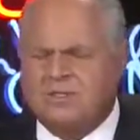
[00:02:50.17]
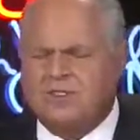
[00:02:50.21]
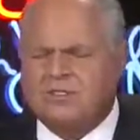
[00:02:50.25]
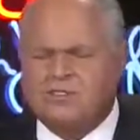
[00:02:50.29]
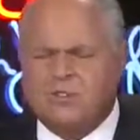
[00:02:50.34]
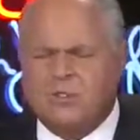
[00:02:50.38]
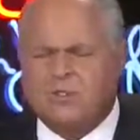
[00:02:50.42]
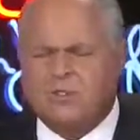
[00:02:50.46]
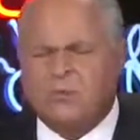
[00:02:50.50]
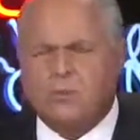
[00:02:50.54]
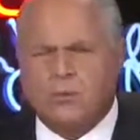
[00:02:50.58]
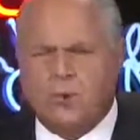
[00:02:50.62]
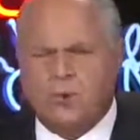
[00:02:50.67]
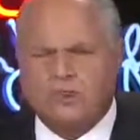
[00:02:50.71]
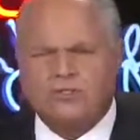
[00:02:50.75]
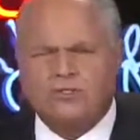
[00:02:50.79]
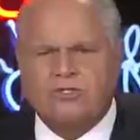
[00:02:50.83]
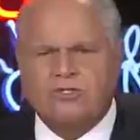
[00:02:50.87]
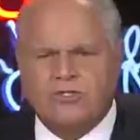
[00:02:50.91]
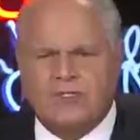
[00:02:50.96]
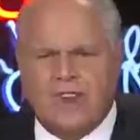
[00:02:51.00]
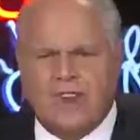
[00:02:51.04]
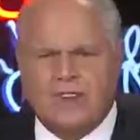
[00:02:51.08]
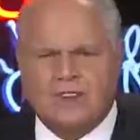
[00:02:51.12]
business that the
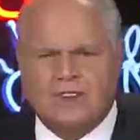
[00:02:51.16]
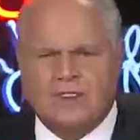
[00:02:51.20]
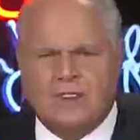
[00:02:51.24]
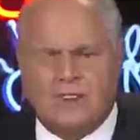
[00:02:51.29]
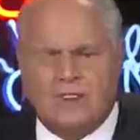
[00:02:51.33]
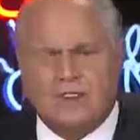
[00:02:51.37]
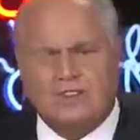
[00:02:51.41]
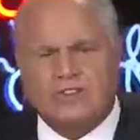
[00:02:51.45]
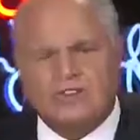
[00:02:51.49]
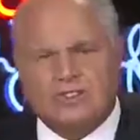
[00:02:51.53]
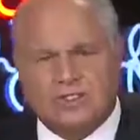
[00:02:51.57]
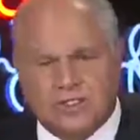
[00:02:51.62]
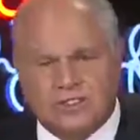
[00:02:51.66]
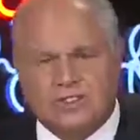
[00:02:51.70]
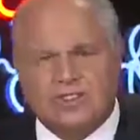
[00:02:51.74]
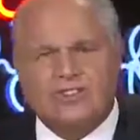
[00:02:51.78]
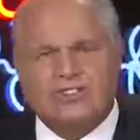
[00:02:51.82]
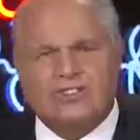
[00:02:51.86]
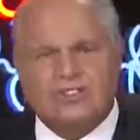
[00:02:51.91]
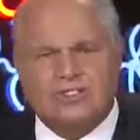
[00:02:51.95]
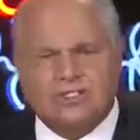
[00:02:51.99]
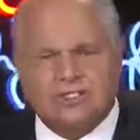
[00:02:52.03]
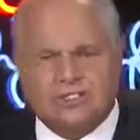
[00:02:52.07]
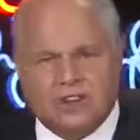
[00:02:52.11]
Russians hacked the
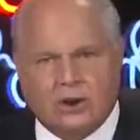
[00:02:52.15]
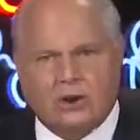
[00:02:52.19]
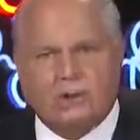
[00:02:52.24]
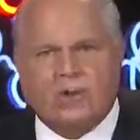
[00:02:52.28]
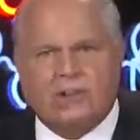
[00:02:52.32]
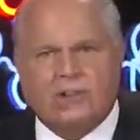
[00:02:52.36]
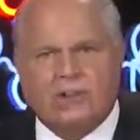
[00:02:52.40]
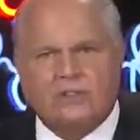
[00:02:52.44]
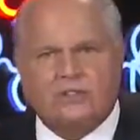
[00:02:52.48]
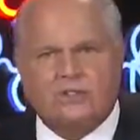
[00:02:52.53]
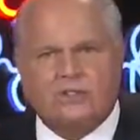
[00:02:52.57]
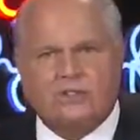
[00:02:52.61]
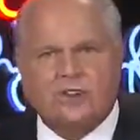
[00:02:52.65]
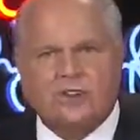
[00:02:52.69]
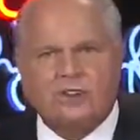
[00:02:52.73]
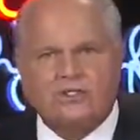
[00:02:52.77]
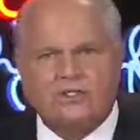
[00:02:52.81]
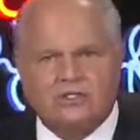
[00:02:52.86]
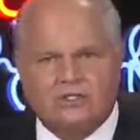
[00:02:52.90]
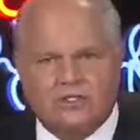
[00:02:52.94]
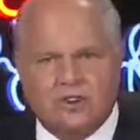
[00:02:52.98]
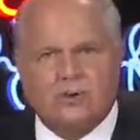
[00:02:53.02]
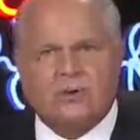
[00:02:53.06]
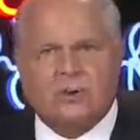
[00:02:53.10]
election, this is
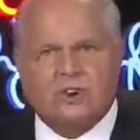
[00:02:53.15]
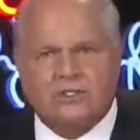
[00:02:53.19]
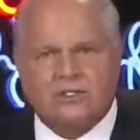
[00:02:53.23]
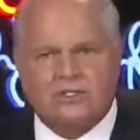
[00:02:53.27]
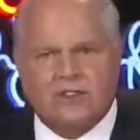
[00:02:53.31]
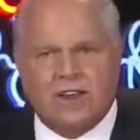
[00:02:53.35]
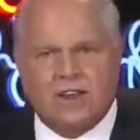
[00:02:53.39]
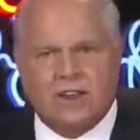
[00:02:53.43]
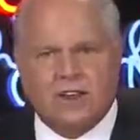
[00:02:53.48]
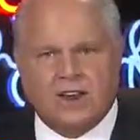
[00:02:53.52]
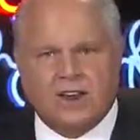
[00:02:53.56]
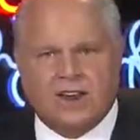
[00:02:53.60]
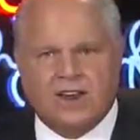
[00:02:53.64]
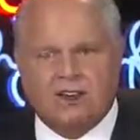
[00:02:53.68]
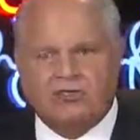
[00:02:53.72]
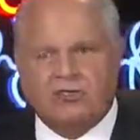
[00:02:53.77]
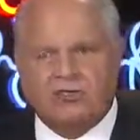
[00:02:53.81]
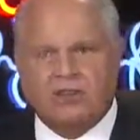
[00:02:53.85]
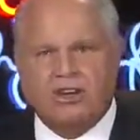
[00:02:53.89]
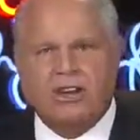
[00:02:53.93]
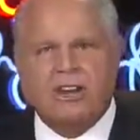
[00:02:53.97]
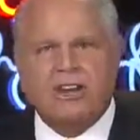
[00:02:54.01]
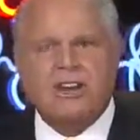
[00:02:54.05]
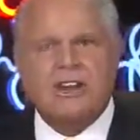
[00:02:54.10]
serious
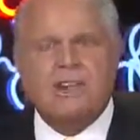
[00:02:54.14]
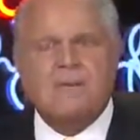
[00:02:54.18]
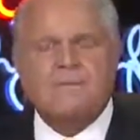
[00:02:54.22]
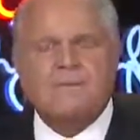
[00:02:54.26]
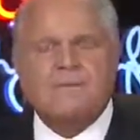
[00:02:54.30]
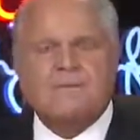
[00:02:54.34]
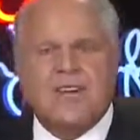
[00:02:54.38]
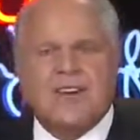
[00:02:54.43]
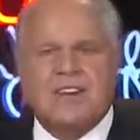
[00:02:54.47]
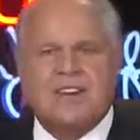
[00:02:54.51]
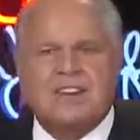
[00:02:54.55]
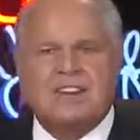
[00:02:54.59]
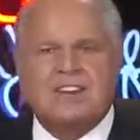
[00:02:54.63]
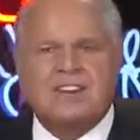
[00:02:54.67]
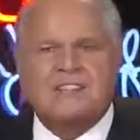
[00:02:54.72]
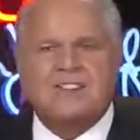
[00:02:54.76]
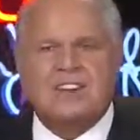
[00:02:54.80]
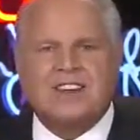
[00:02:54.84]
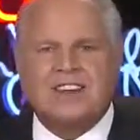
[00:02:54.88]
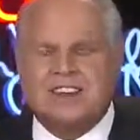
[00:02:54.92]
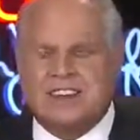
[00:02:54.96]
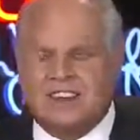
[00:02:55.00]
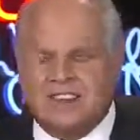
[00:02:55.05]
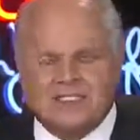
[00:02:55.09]
allegation
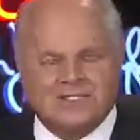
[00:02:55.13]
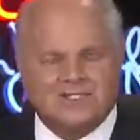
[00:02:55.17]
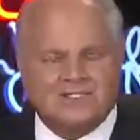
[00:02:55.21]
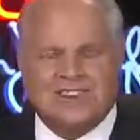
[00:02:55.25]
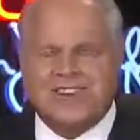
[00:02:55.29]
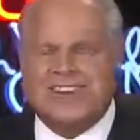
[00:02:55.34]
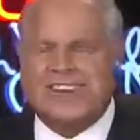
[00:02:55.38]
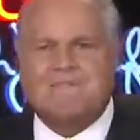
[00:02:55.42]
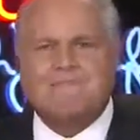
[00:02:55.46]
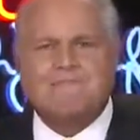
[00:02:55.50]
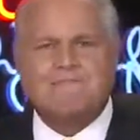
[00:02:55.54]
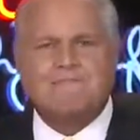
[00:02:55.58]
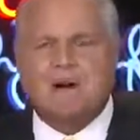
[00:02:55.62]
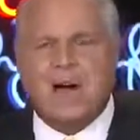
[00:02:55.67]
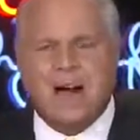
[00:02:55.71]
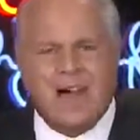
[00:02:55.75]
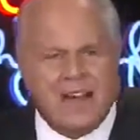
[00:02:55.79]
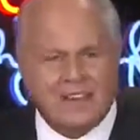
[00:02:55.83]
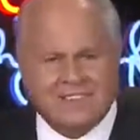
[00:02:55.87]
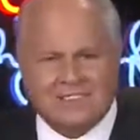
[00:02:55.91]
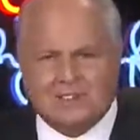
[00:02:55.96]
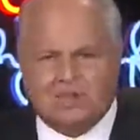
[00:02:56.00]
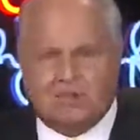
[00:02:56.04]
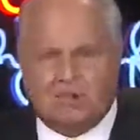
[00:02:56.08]
that is
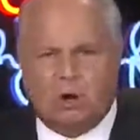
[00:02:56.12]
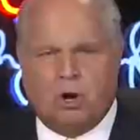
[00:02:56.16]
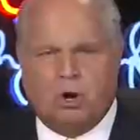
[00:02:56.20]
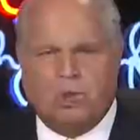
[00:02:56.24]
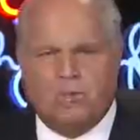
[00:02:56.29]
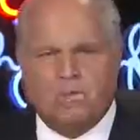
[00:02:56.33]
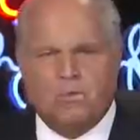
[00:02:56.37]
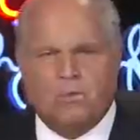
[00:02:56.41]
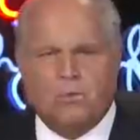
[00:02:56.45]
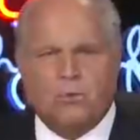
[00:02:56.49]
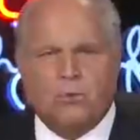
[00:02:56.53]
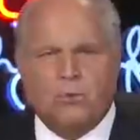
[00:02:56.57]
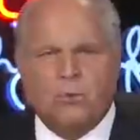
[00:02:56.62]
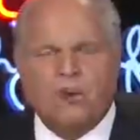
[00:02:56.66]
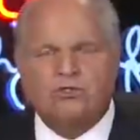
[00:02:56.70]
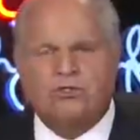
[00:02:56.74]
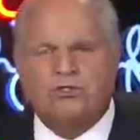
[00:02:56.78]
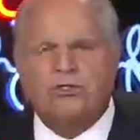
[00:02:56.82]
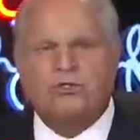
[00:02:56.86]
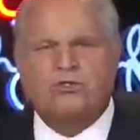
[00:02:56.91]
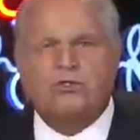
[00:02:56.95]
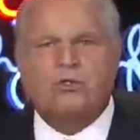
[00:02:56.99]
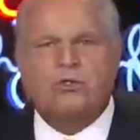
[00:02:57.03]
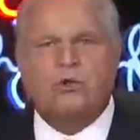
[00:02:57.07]
impossible.
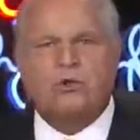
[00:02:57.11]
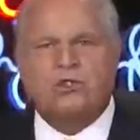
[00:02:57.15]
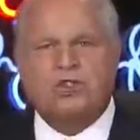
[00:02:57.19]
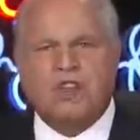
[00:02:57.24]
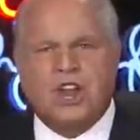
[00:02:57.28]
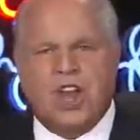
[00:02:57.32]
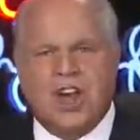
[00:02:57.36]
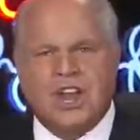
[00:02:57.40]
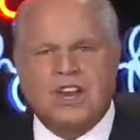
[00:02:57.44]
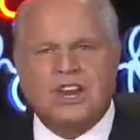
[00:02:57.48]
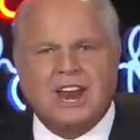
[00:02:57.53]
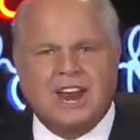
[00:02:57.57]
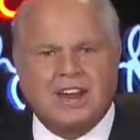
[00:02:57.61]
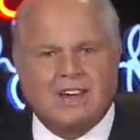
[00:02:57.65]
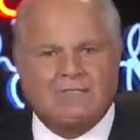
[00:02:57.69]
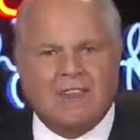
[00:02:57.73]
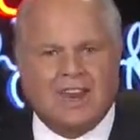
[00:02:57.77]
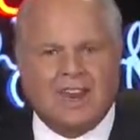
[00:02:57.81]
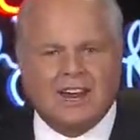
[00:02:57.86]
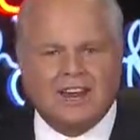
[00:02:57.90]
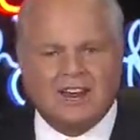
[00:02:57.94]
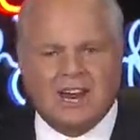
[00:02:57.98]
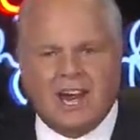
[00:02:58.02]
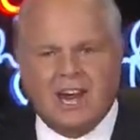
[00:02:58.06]
The Russians could not
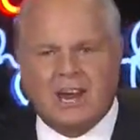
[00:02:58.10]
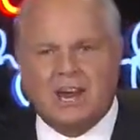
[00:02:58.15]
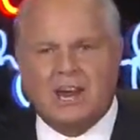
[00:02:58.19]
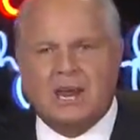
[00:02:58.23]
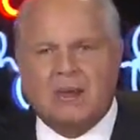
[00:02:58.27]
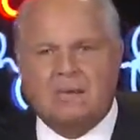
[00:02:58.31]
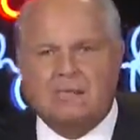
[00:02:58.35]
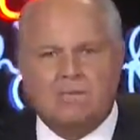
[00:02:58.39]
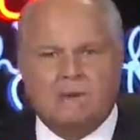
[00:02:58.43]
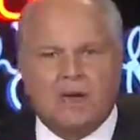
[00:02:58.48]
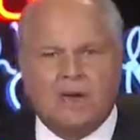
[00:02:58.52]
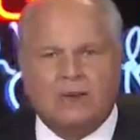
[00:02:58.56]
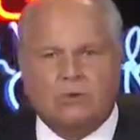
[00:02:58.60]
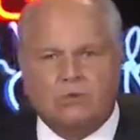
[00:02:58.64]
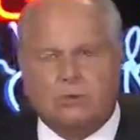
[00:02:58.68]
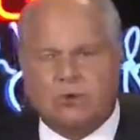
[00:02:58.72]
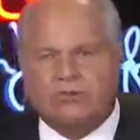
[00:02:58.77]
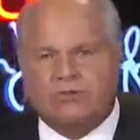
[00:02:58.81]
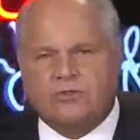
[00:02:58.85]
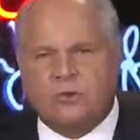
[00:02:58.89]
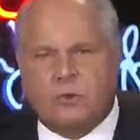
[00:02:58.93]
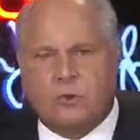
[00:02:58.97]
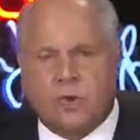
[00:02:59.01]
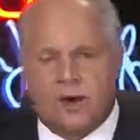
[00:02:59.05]
have had any
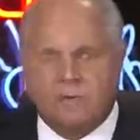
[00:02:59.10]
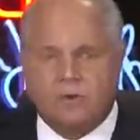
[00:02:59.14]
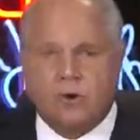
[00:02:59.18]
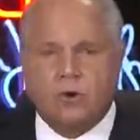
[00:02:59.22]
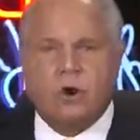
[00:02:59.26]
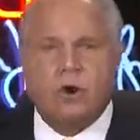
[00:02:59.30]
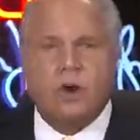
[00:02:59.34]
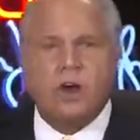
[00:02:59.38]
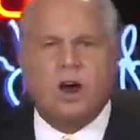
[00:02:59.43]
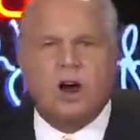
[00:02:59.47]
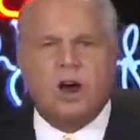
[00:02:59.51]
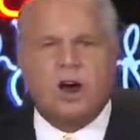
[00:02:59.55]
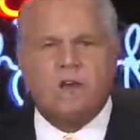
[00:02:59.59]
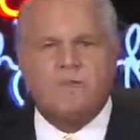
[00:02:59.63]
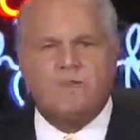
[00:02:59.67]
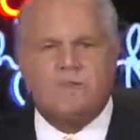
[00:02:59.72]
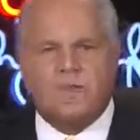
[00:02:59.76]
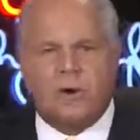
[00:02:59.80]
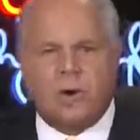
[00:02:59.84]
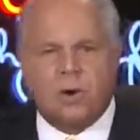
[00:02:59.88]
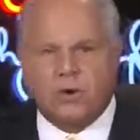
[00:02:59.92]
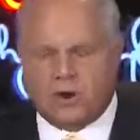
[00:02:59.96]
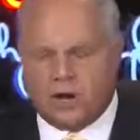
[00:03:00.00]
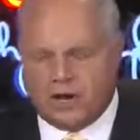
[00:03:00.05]
impact whatsoever
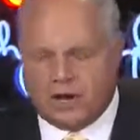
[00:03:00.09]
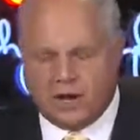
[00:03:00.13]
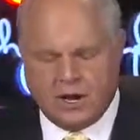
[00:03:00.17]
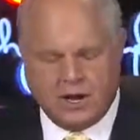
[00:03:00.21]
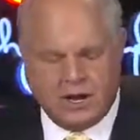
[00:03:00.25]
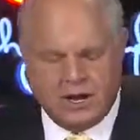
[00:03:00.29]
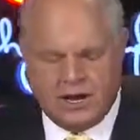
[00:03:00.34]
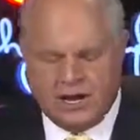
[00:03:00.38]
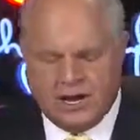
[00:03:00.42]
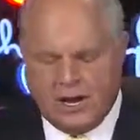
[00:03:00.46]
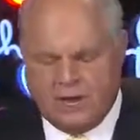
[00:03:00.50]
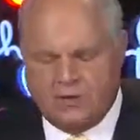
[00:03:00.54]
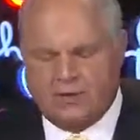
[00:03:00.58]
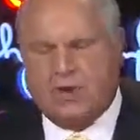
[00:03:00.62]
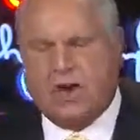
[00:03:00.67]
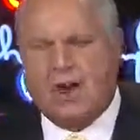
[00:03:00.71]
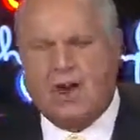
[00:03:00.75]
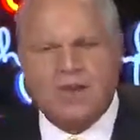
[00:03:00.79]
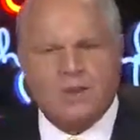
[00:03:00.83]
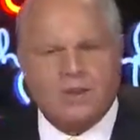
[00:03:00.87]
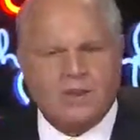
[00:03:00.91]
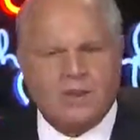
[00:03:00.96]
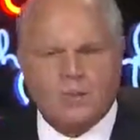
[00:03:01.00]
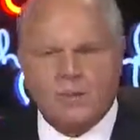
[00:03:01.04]
on voting,
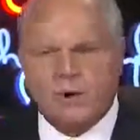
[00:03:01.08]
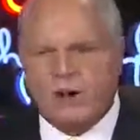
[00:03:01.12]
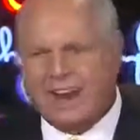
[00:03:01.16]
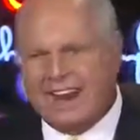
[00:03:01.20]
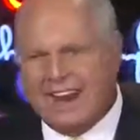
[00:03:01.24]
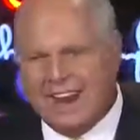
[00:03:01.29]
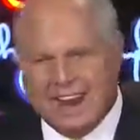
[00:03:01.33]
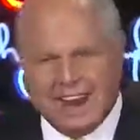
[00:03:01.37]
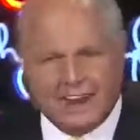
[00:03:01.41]
either how they